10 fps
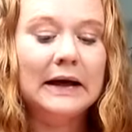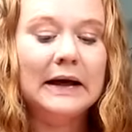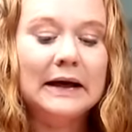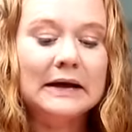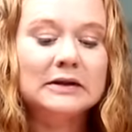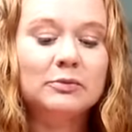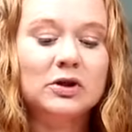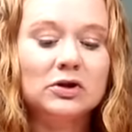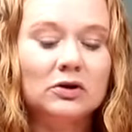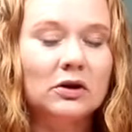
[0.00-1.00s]
and
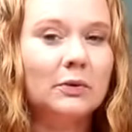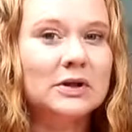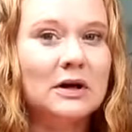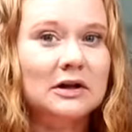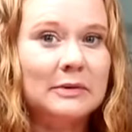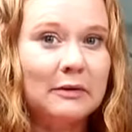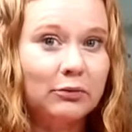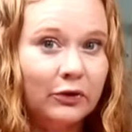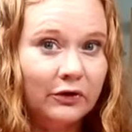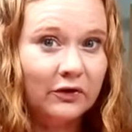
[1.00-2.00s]
be sure to, we talked
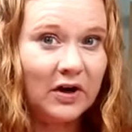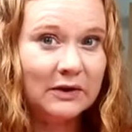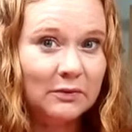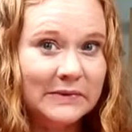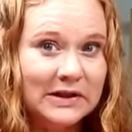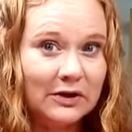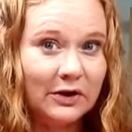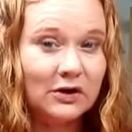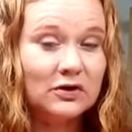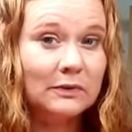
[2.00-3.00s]
about Proofgrade
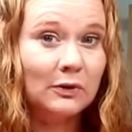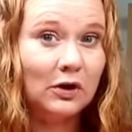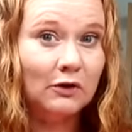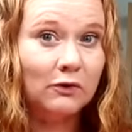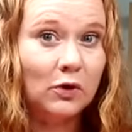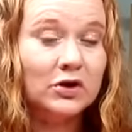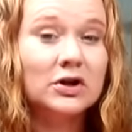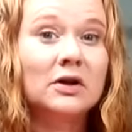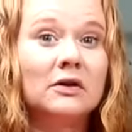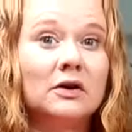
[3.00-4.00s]
materials from
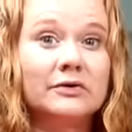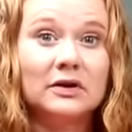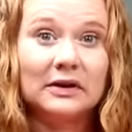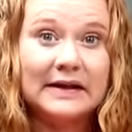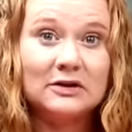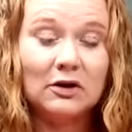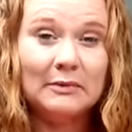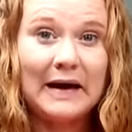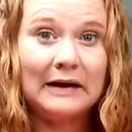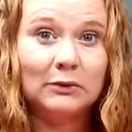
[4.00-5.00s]
Glowforge, those are laser
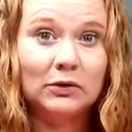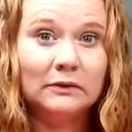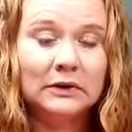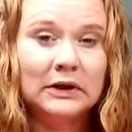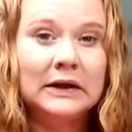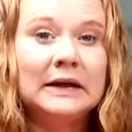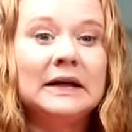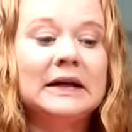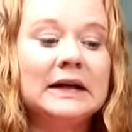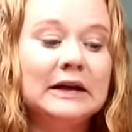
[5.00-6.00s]
compatible.
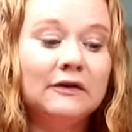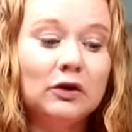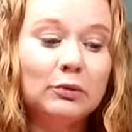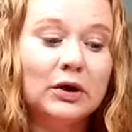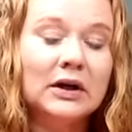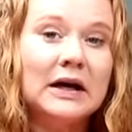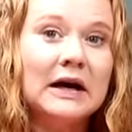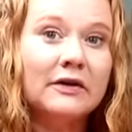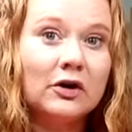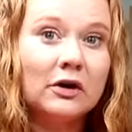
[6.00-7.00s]
If you put
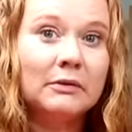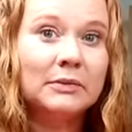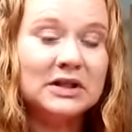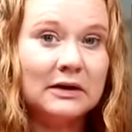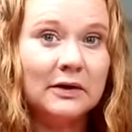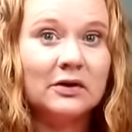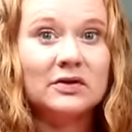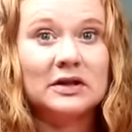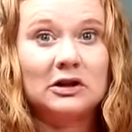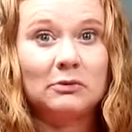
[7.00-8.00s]
other
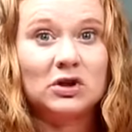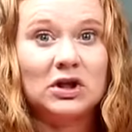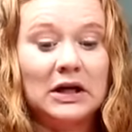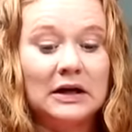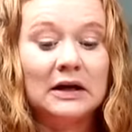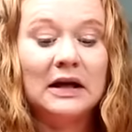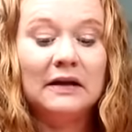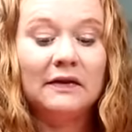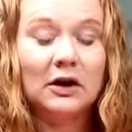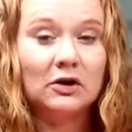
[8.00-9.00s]
materials in your machine
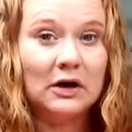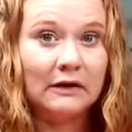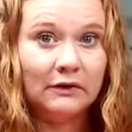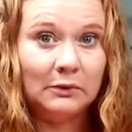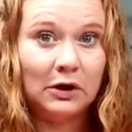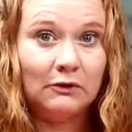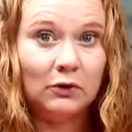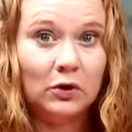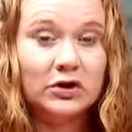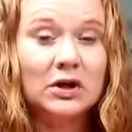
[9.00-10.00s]
that are not from
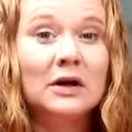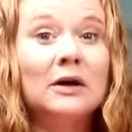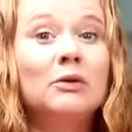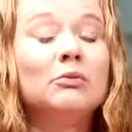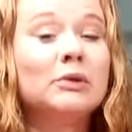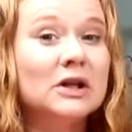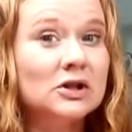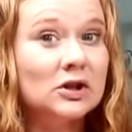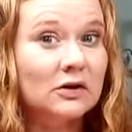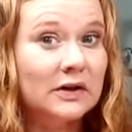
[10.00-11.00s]
Glowforge,
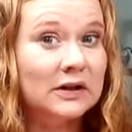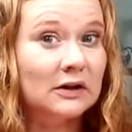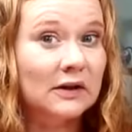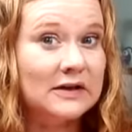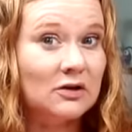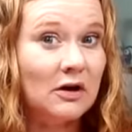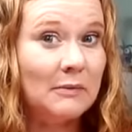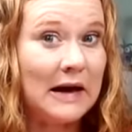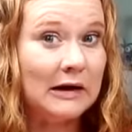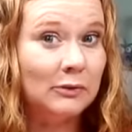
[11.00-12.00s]
be sure that they're laser
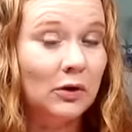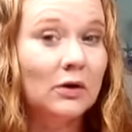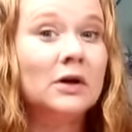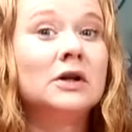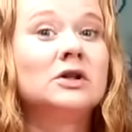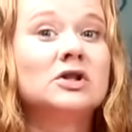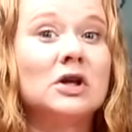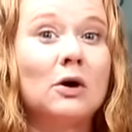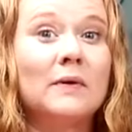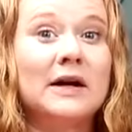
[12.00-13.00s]
compatible
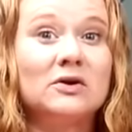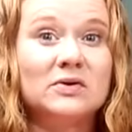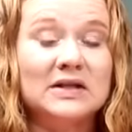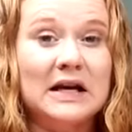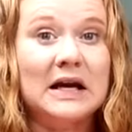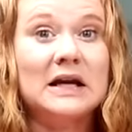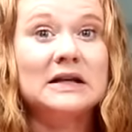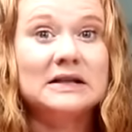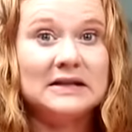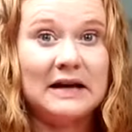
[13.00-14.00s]
so that you
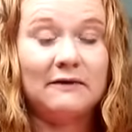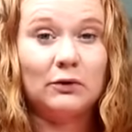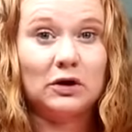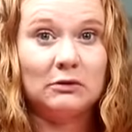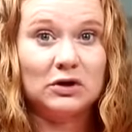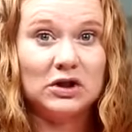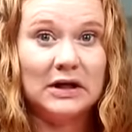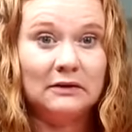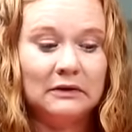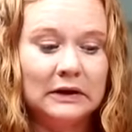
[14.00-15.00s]
stay safe with your
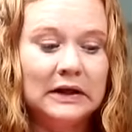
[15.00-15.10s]
machine.